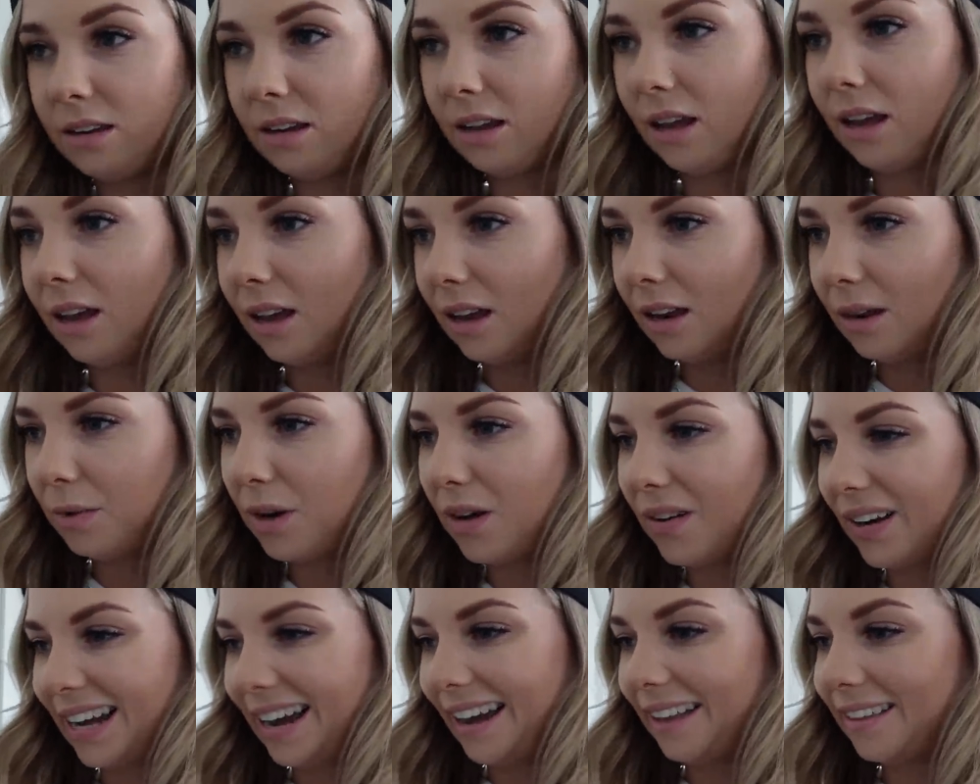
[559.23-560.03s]
And I'm
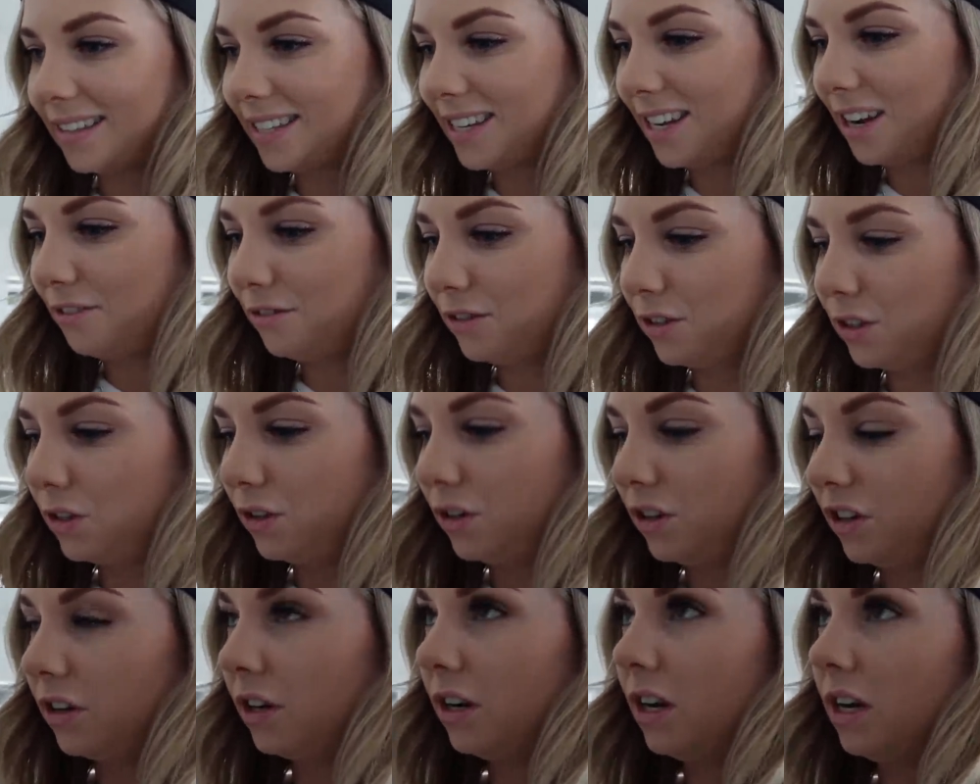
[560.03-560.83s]
going out this afternoon
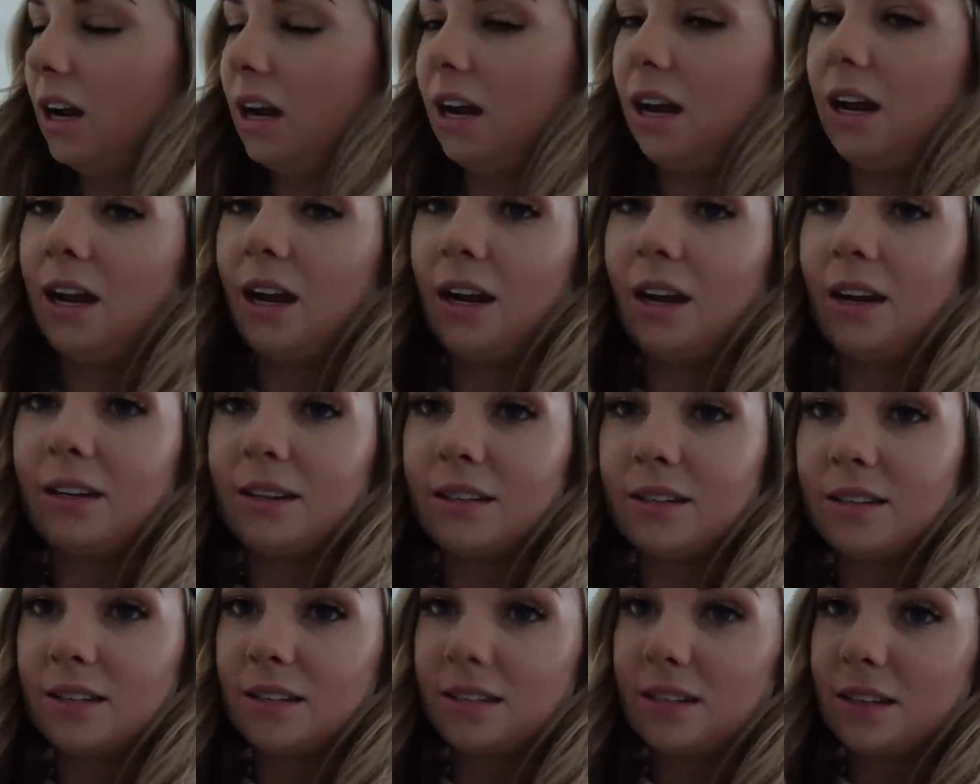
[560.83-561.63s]

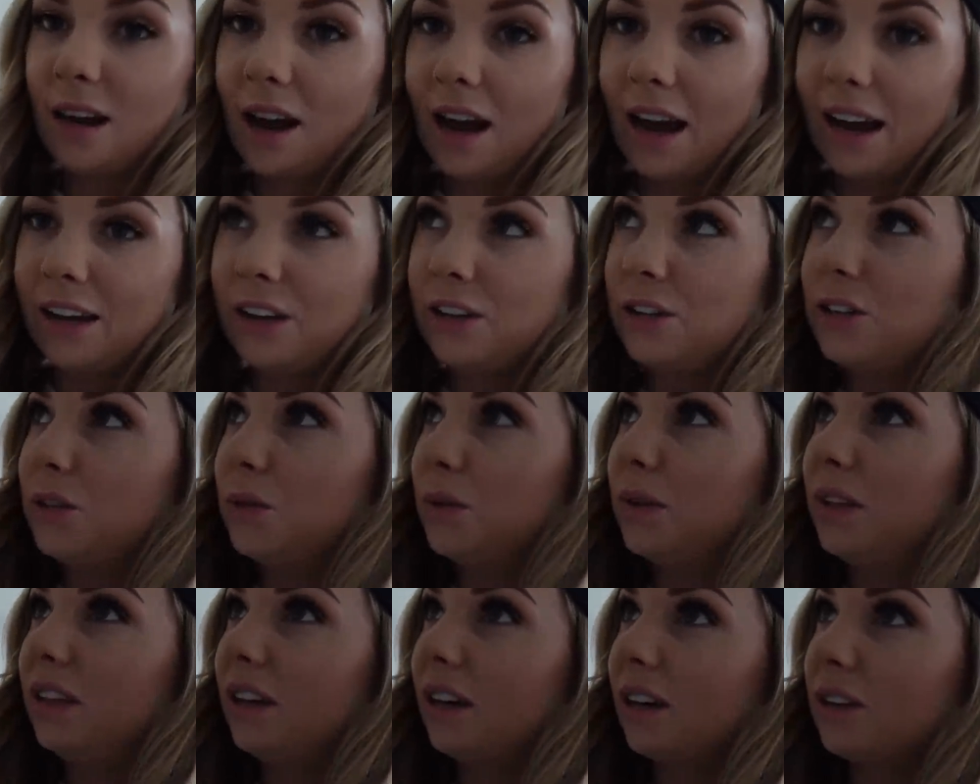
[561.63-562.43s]
and I could do
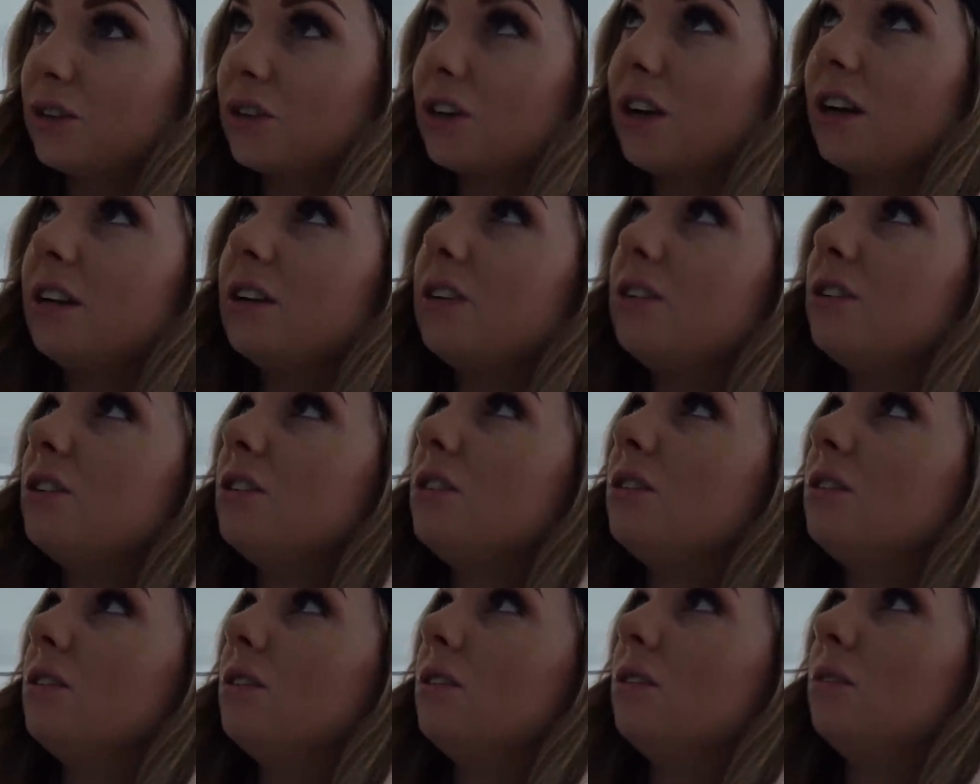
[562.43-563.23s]
with the extra energy,
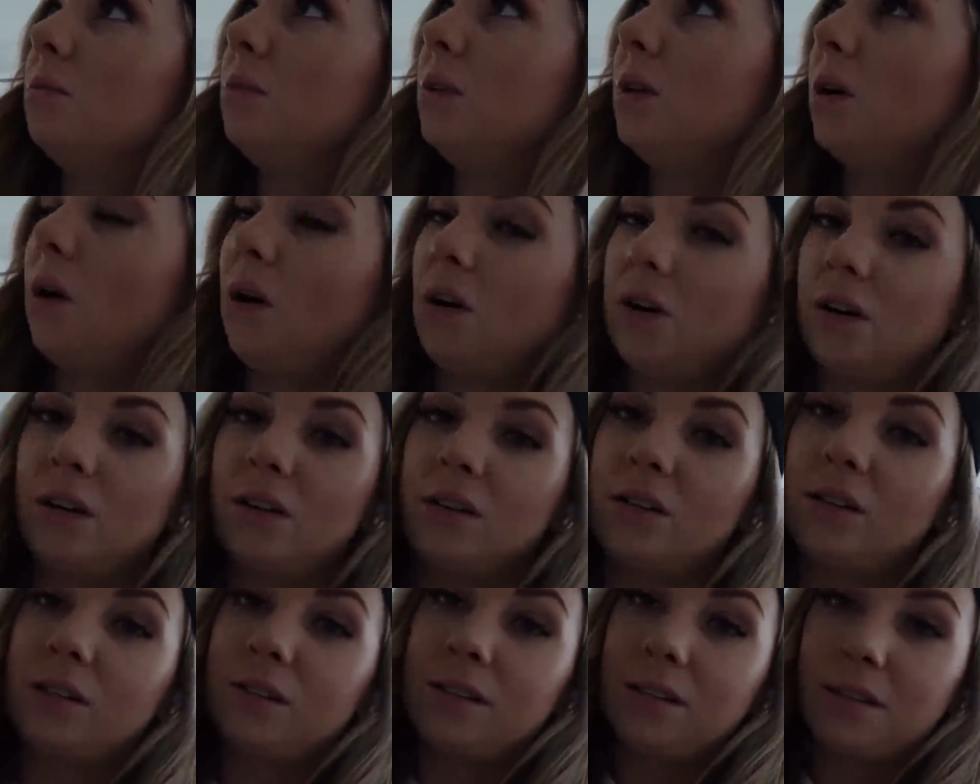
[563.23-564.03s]
to be
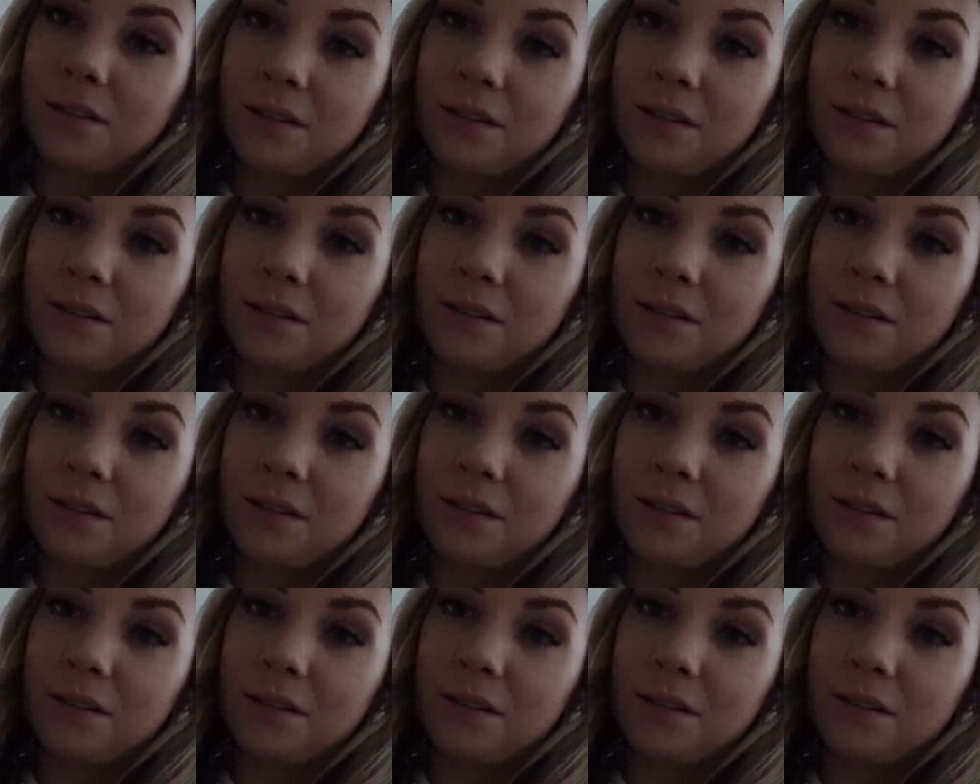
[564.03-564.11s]
honest.